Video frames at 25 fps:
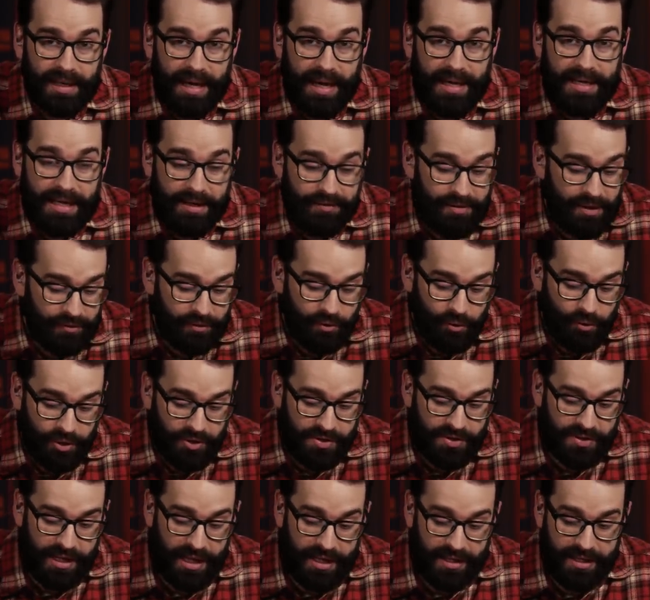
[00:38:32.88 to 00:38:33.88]
And even, of
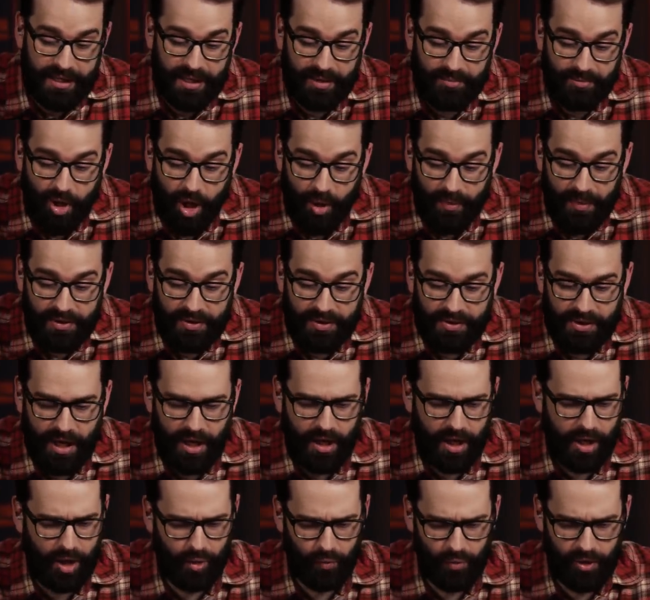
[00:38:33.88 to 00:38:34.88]
course, taking a moment to
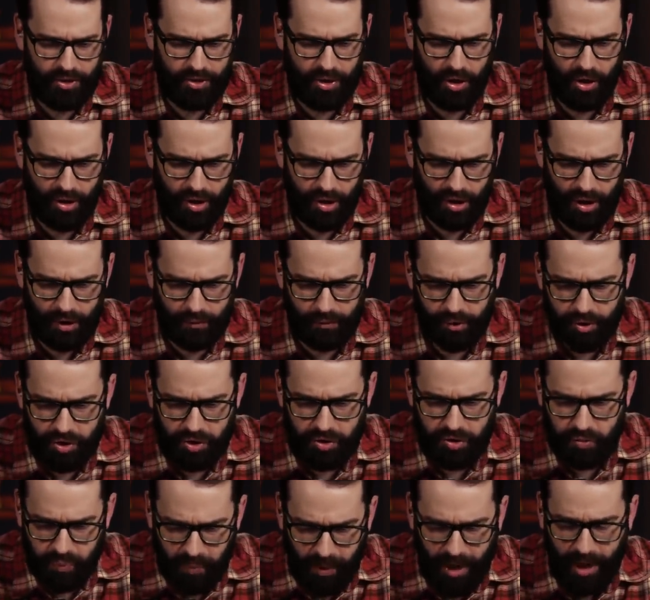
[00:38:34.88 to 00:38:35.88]
say, oh, we totally
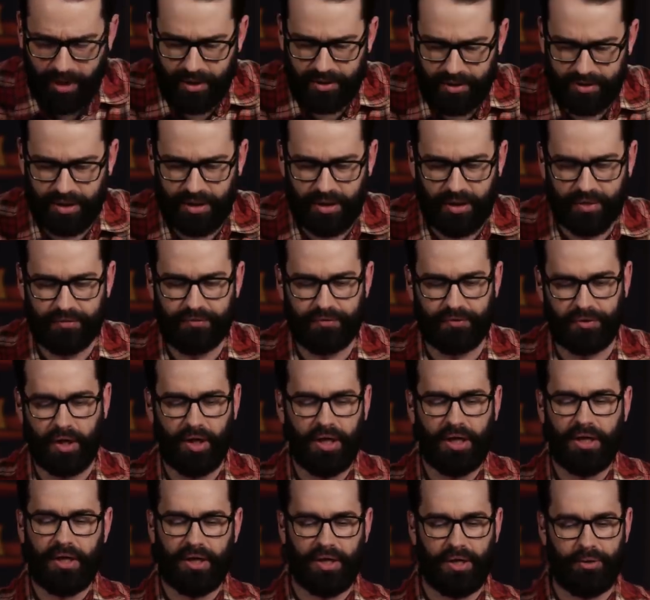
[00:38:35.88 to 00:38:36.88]
respect and
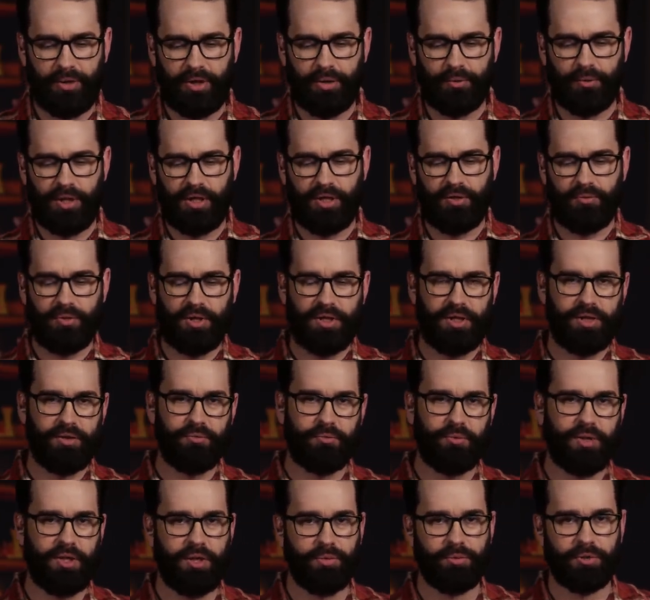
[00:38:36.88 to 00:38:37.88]
affirm, we, we, we,
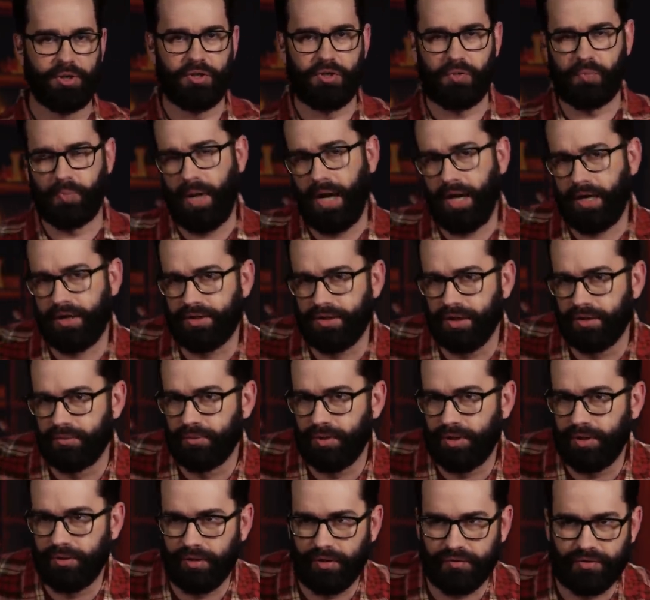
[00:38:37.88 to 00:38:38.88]
we respect and
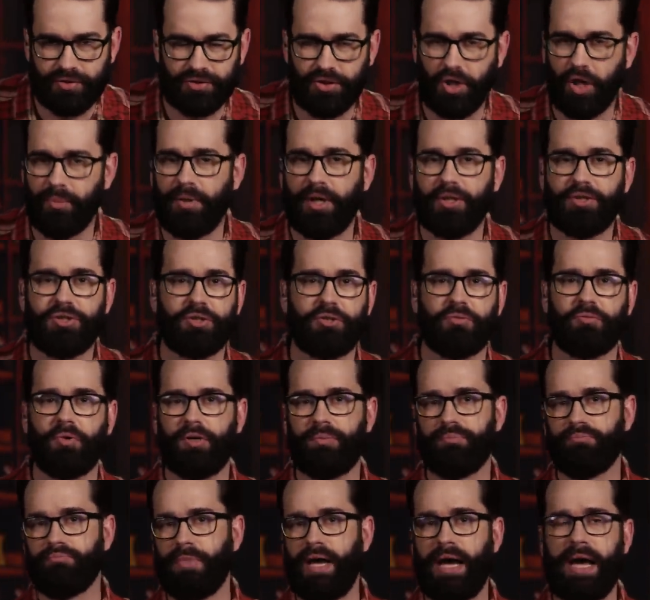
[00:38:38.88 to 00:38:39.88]
we have so much
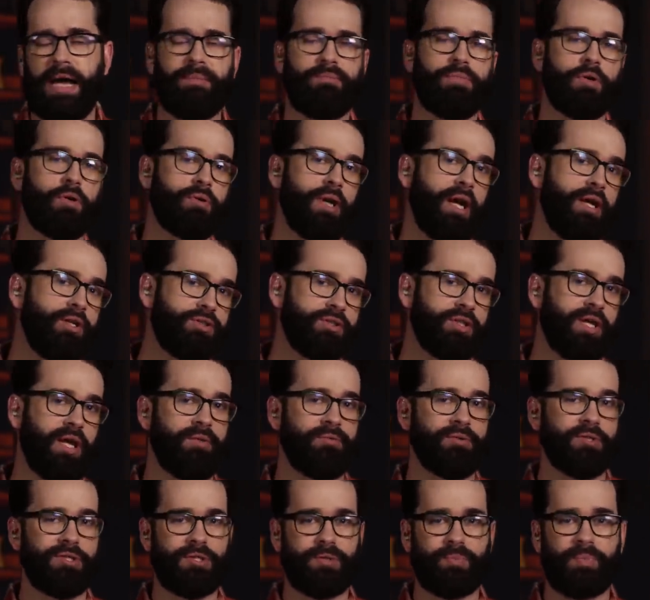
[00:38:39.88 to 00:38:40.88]
admiration
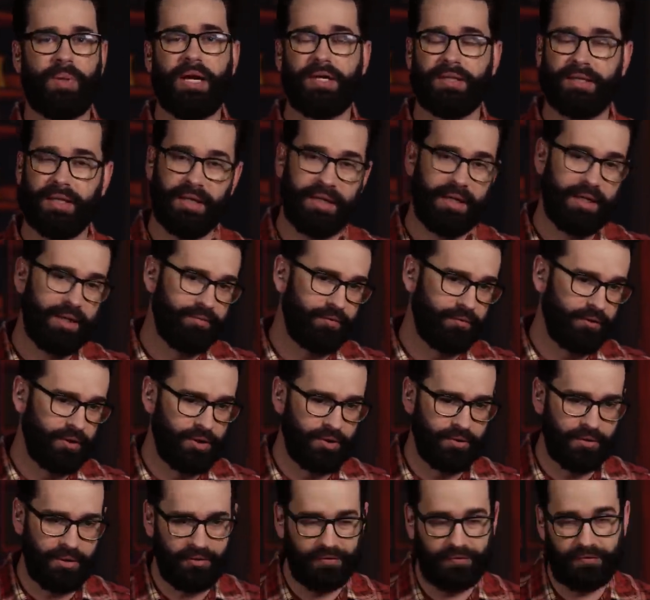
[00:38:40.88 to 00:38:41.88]
and respect for
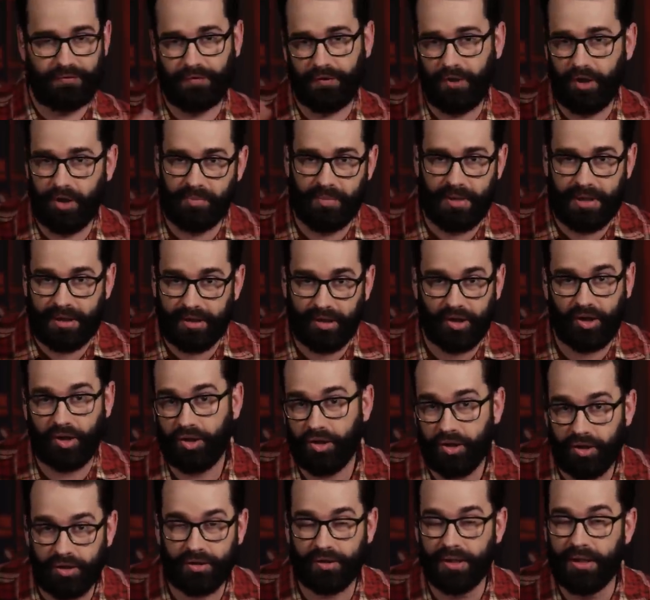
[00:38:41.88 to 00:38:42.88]
her affirming
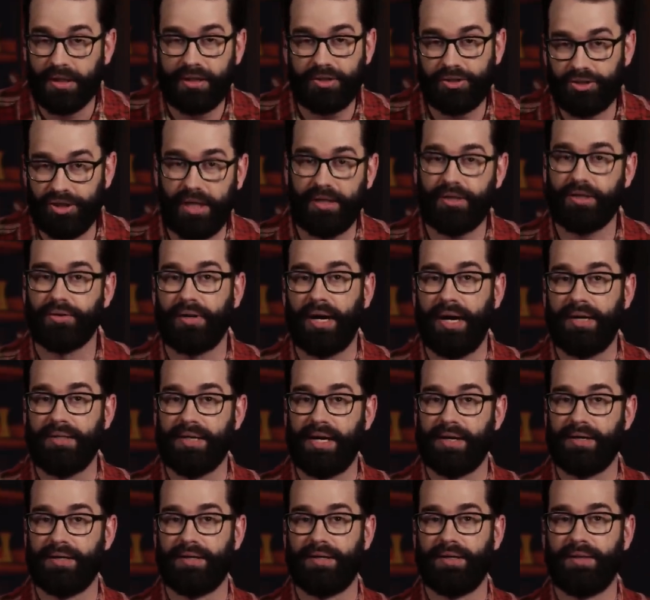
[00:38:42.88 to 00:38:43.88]
her gender
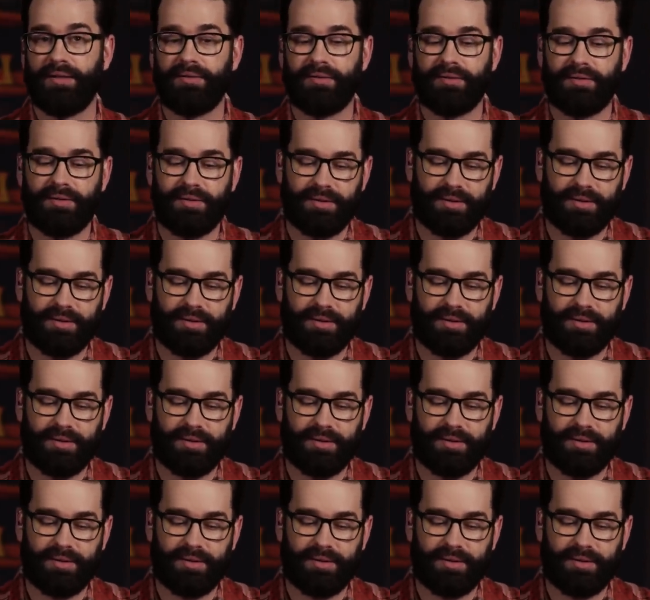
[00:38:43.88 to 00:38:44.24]
identity.